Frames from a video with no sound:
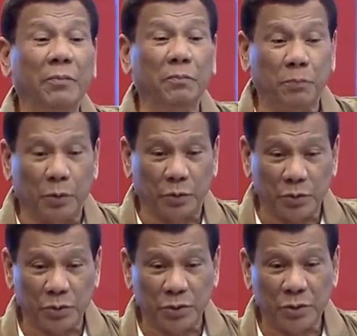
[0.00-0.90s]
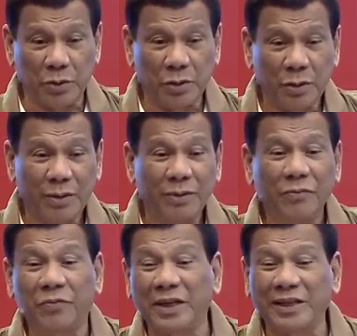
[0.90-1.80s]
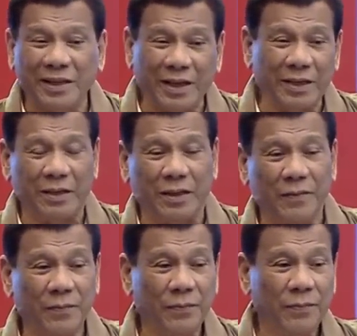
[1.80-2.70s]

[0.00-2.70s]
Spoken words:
imports. Free trade.